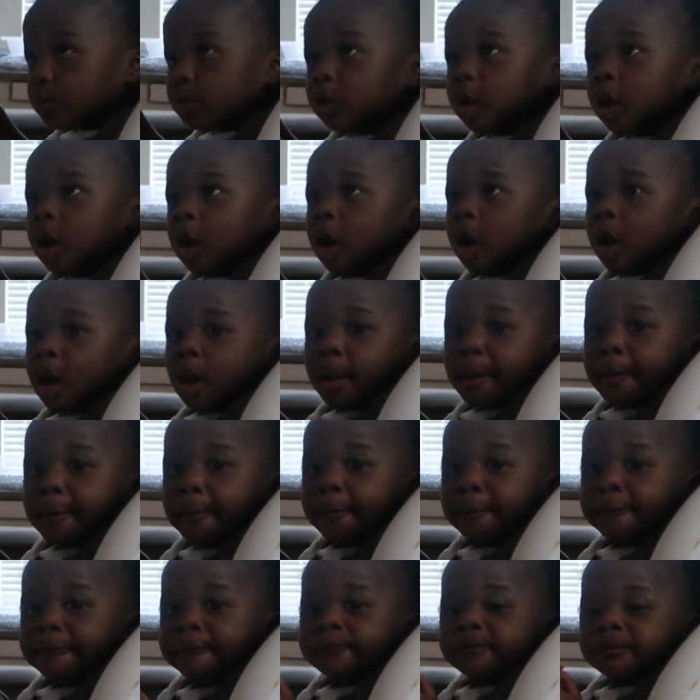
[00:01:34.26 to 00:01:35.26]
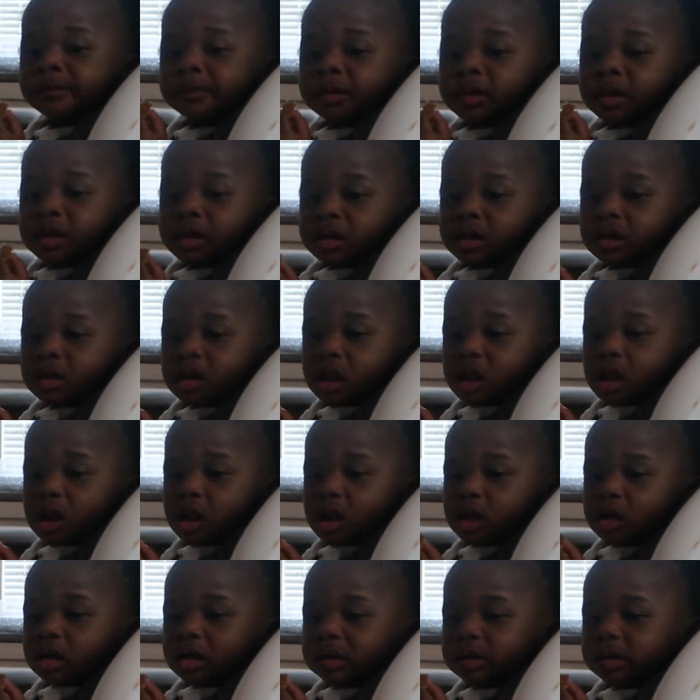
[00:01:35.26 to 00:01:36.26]
The only problem is is
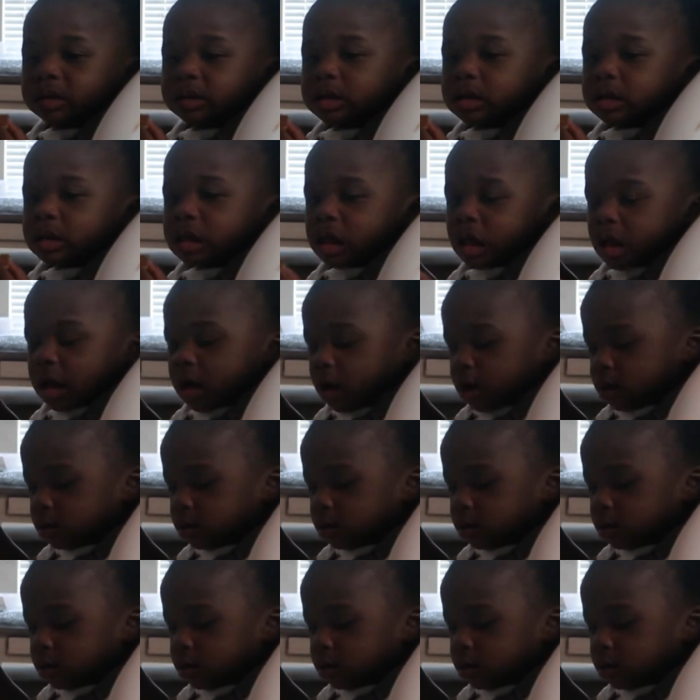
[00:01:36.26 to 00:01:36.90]
that she